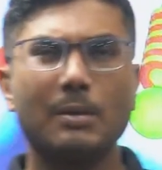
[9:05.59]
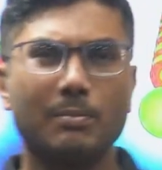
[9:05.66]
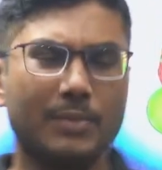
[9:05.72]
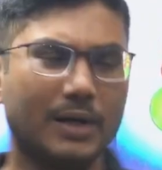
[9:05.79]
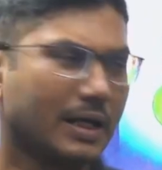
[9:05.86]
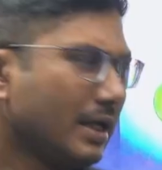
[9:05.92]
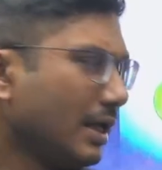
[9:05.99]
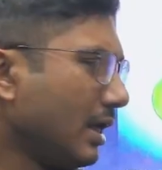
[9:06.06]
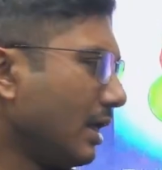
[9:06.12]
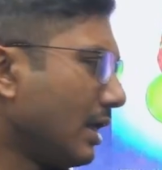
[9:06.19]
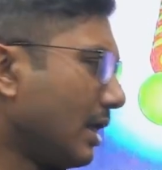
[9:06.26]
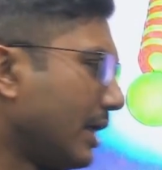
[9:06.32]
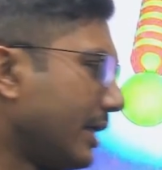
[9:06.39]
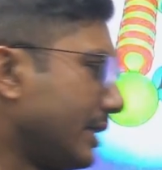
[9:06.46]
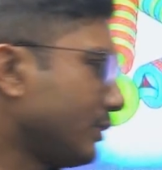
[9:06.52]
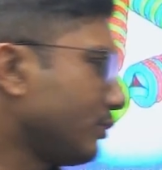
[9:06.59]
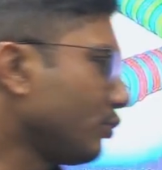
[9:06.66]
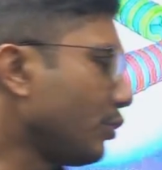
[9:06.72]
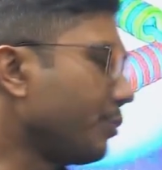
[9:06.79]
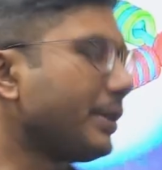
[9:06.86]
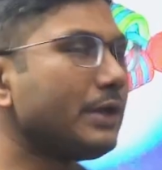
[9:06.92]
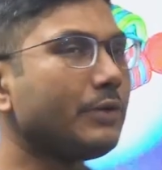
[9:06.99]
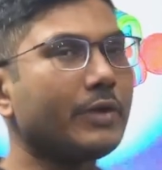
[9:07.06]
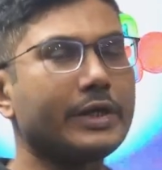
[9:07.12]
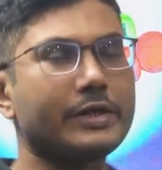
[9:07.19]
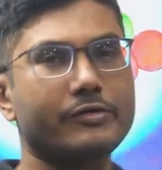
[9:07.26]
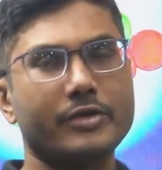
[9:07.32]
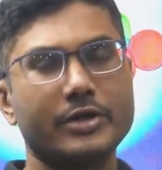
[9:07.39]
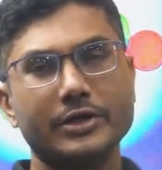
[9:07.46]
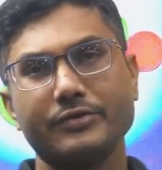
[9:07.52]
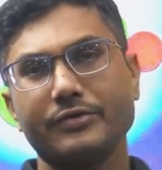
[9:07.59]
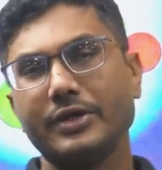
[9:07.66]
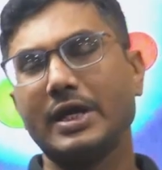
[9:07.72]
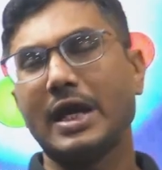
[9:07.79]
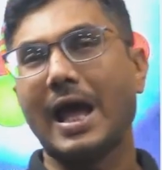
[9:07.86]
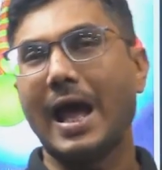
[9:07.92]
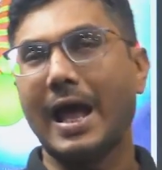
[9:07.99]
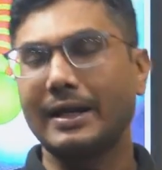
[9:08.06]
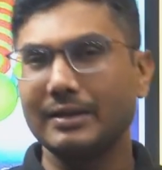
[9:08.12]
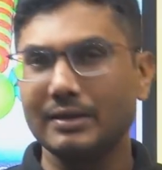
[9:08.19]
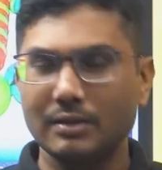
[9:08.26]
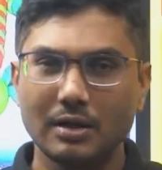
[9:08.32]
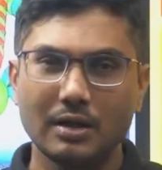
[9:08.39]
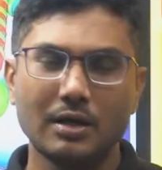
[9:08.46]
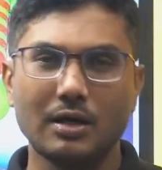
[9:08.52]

but it should be 2023 and